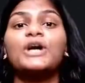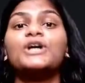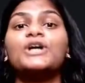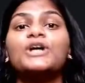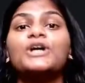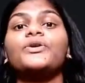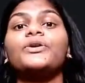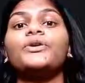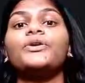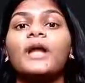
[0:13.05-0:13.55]

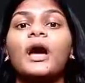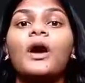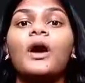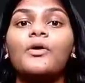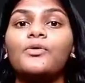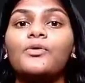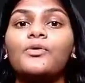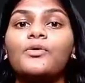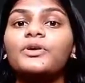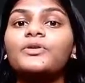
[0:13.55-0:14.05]
So
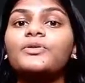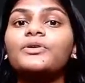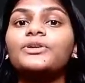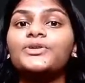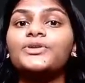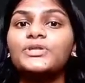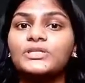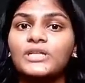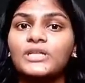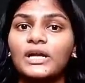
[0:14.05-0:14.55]
now we are
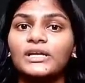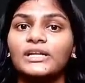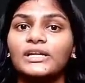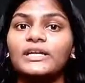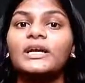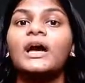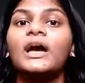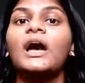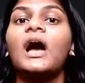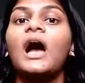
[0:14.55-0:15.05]
going to
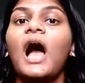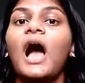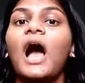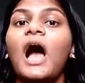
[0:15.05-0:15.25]
study